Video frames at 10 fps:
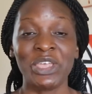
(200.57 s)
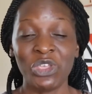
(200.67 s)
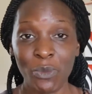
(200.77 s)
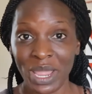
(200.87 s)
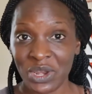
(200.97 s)

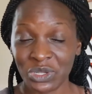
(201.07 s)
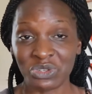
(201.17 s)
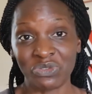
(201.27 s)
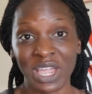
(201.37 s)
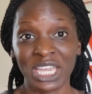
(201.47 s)
you may not
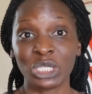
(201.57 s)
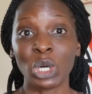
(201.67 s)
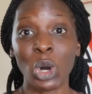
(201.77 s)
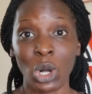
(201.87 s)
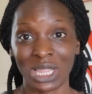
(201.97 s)
find
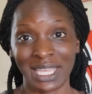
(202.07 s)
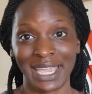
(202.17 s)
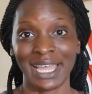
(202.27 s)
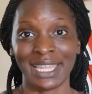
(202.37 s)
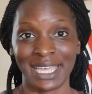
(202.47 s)
all the
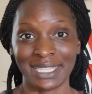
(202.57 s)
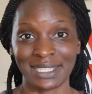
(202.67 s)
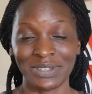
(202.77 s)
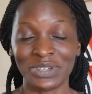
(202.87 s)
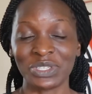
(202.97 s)

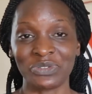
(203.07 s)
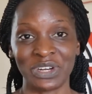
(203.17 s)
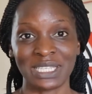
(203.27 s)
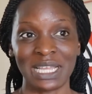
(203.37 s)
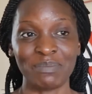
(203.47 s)
airlines, So for
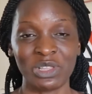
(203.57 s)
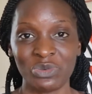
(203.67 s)
example,